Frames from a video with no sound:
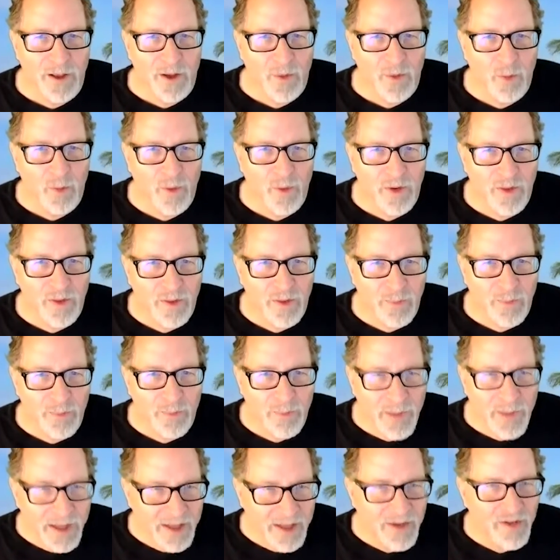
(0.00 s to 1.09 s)
with
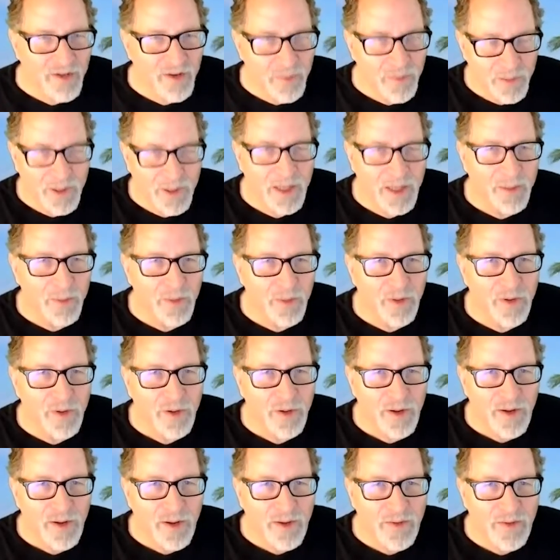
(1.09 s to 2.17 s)
managing people
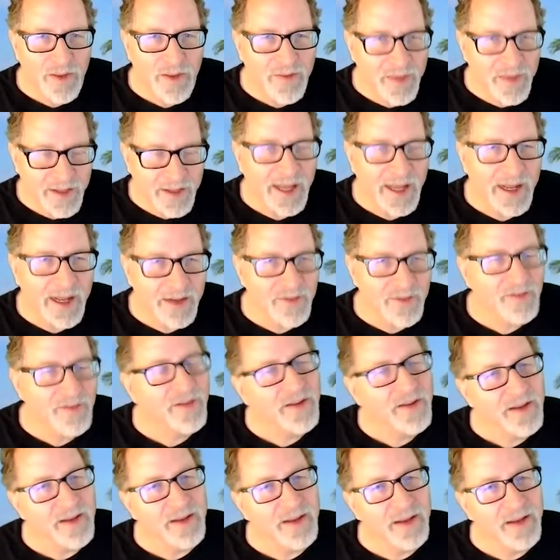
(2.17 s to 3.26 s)
that they can't
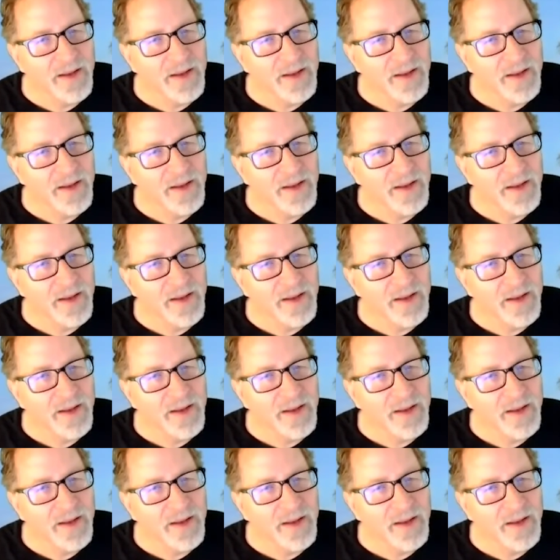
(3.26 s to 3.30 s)
see.